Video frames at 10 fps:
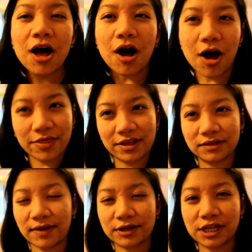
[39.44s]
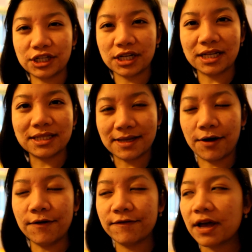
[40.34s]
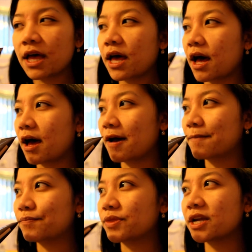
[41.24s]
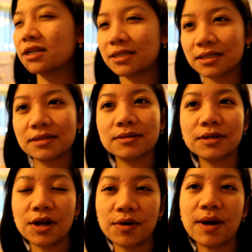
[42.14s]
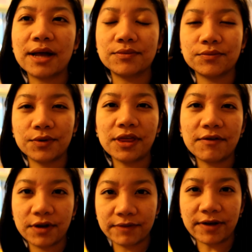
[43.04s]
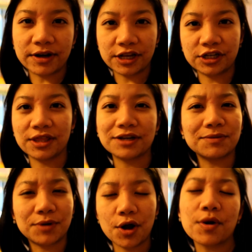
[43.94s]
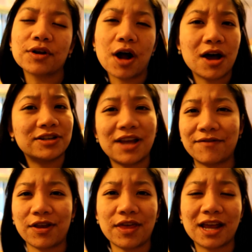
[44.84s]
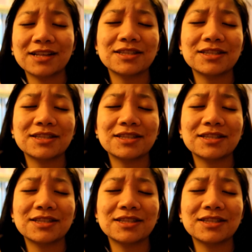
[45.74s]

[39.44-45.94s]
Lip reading: on this foundation itself. There's, you know, with every foundation there's a pro and con to everything.